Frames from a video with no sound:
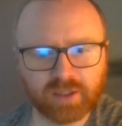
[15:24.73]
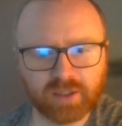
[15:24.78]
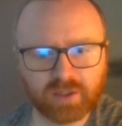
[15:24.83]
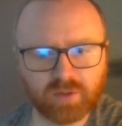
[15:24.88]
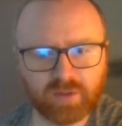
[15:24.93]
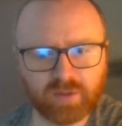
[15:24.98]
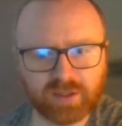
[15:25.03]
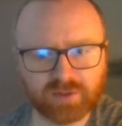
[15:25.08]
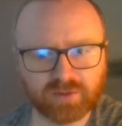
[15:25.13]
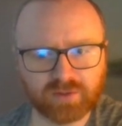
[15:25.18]

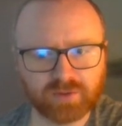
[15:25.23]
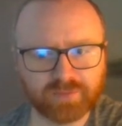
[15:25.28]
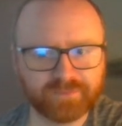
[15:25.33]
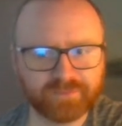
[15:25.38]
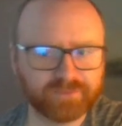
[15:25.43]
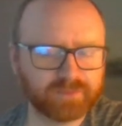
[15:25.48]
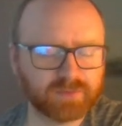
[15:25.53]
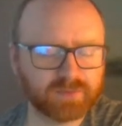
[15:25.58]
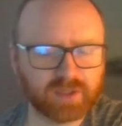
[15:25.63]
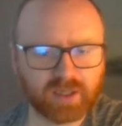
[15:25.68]
Queen e2,
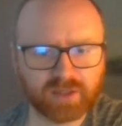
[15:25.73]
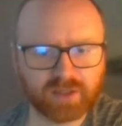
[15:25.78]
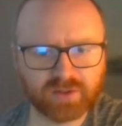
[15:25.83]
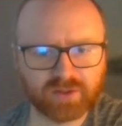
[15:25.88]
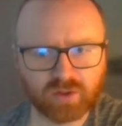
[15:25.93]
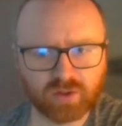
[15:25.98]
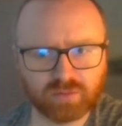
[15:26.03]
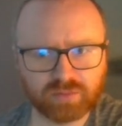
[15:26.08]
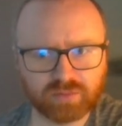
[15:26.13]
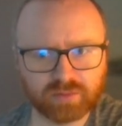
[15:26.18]

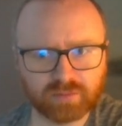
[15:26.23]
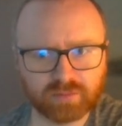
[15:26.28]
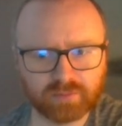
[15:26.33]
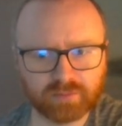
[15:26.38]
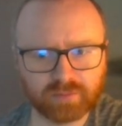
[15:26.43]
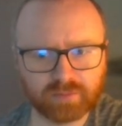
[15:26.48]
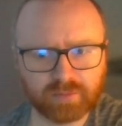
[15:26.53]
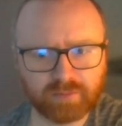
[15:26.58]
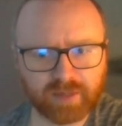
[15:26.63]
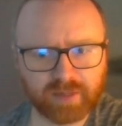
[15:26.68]
top
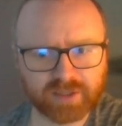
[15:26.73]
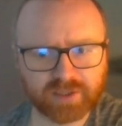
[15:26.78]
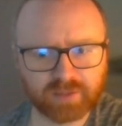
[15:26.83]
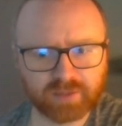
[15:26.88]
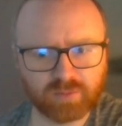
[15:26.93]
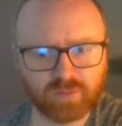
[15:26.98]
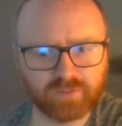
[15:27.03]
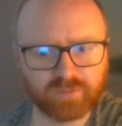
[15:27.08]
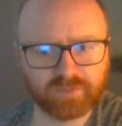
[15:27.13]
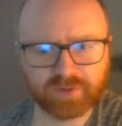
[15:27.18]
master
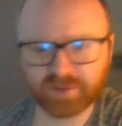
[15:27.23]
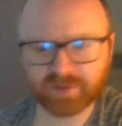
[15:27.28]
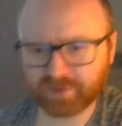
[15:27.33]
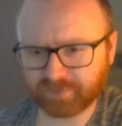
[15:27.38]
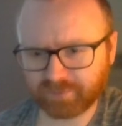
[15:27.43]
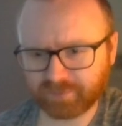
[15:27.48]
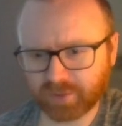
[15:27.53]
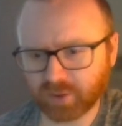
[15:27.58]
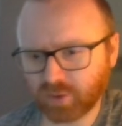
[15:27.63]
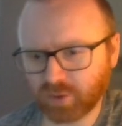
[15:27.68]
move, and there's
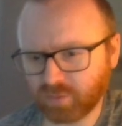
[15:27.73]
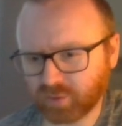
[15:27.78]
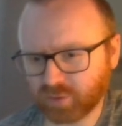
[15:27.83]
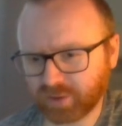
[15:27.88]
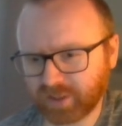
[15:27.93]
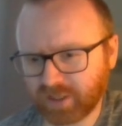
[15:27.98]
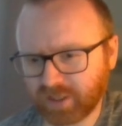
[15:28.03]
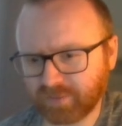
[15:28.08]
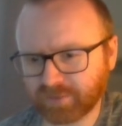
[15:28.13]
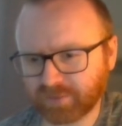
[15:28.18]
a lot more
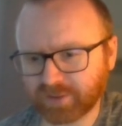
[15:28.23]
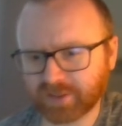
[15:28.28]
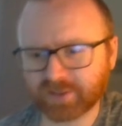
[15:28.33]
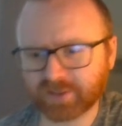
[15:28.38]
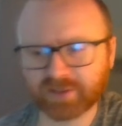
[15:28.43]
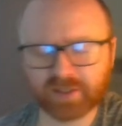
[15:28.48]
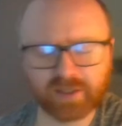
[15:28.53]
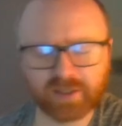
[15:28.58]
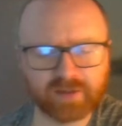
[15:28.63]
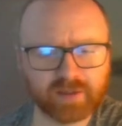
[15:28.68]
games in this
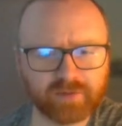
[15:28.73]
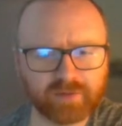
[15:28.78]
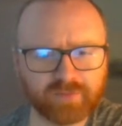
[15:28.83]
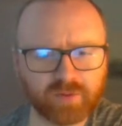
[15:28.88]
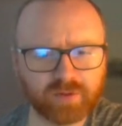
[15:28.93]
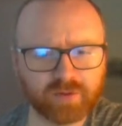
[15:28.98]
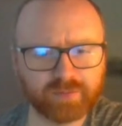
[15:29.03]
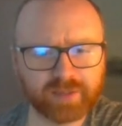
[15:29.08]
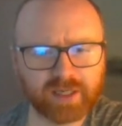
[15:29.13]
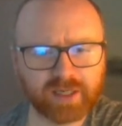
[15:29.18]
than I thought
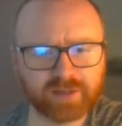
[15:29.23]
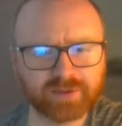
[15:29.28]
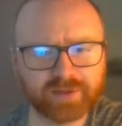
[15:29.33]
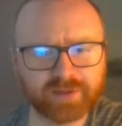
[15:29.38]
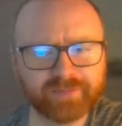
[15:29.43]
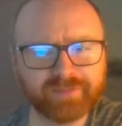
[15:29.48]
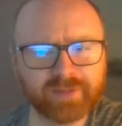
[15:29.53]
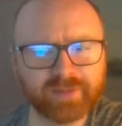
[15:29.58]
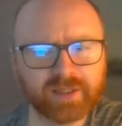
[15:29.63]
there'd be actually.